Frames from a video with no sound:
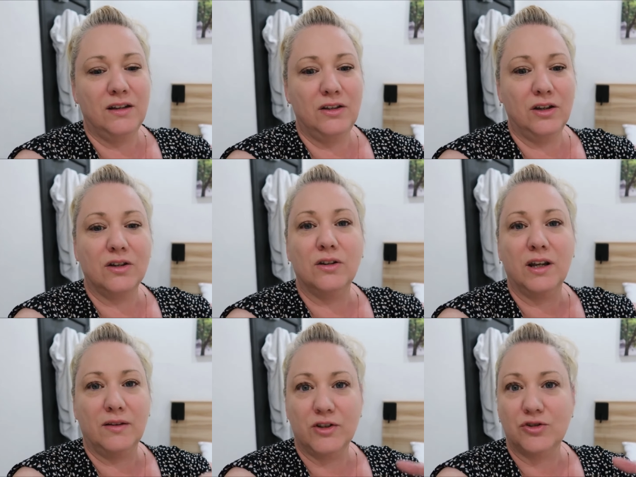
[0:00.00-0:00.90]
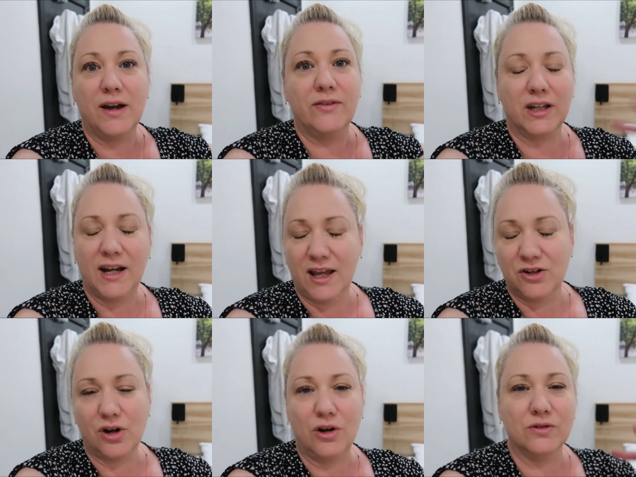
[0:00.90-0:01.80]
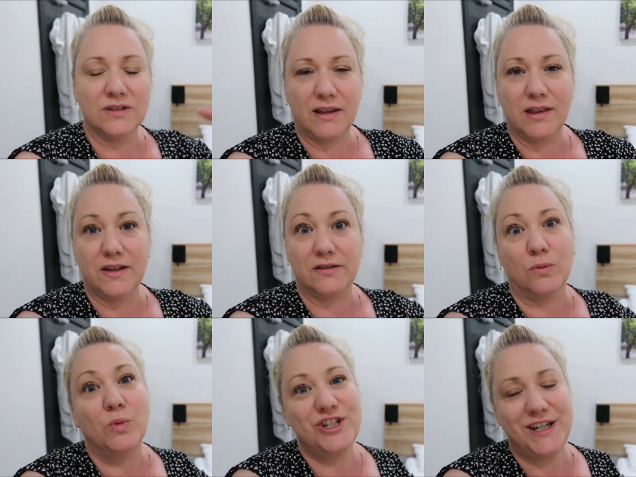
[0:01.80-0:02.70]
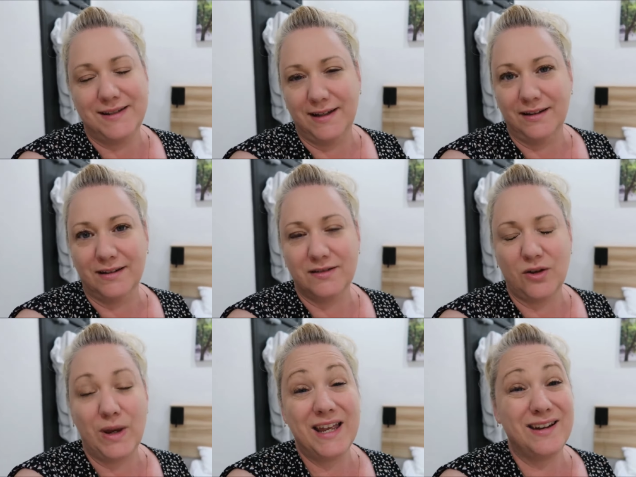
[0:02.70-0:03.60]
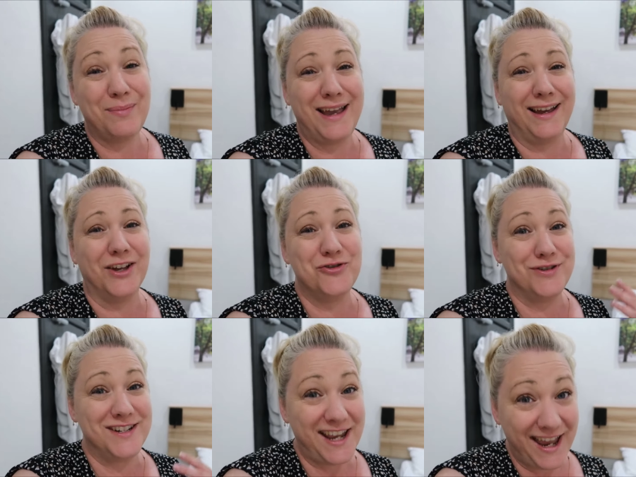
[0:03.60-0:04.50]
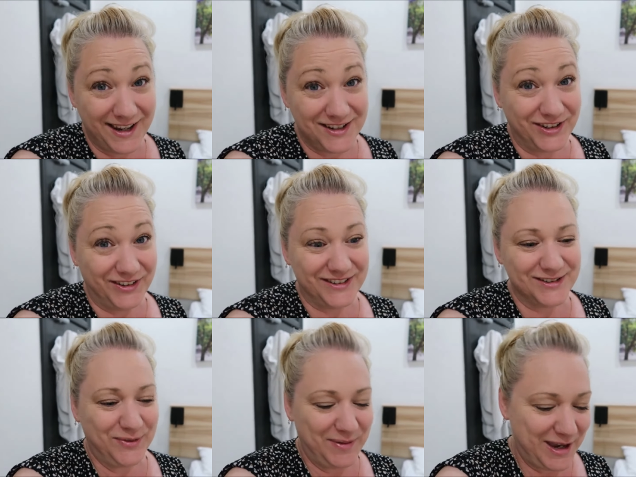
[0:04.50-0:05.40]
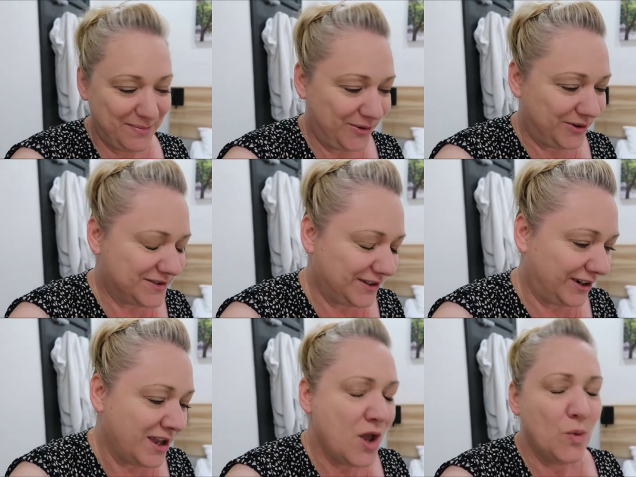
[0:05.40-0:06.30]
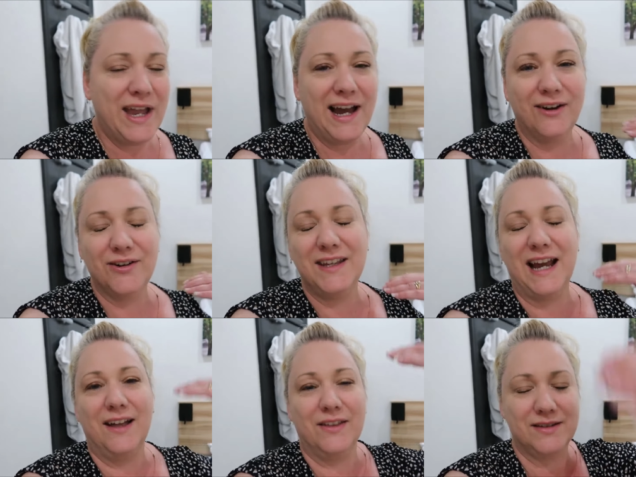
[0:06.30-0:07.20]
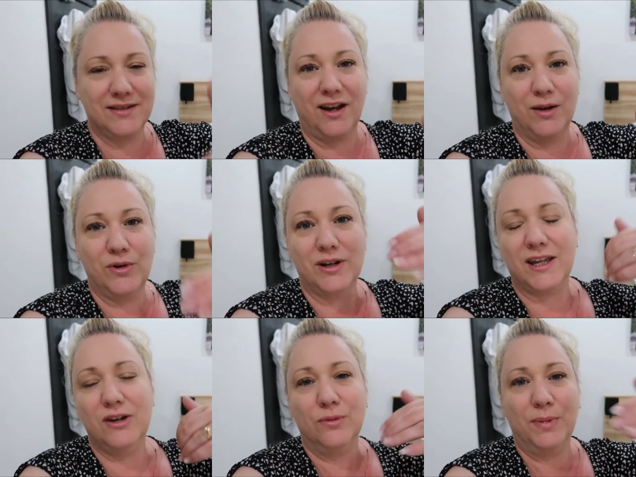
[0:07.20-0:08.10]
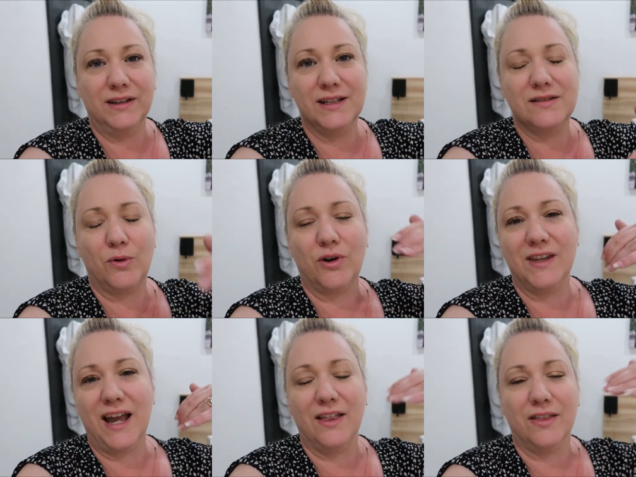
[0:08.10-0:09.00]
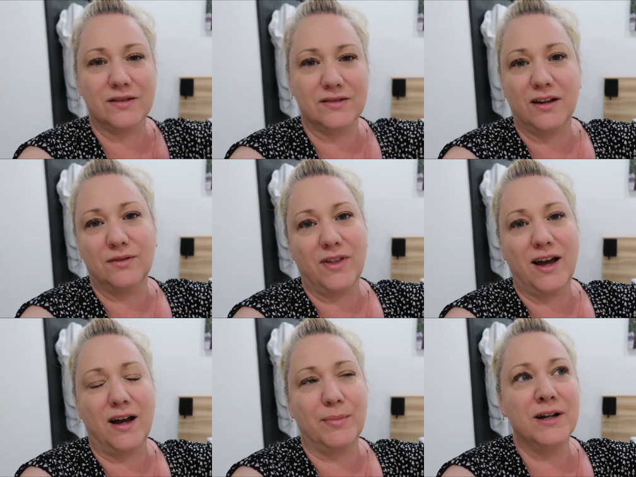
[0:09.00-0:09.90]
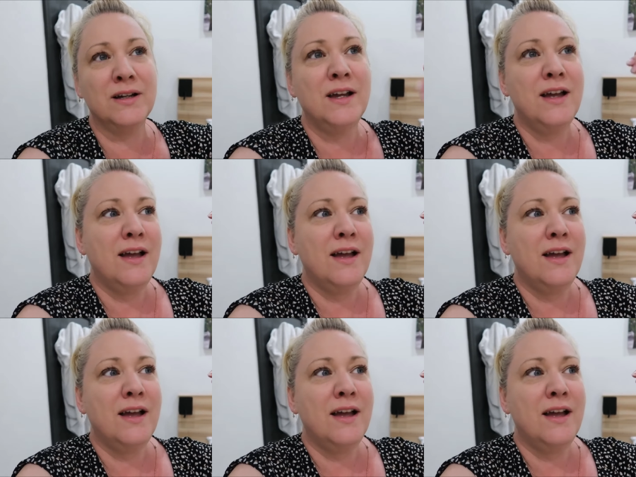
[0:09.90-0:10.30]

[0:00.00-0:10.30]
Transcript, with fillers: you could the driver can add tolls and other things on, which he did. So we ended up paying $110 from the airport. So we are on the other side. We're at Kirribilli, so we're on the other side of the harbour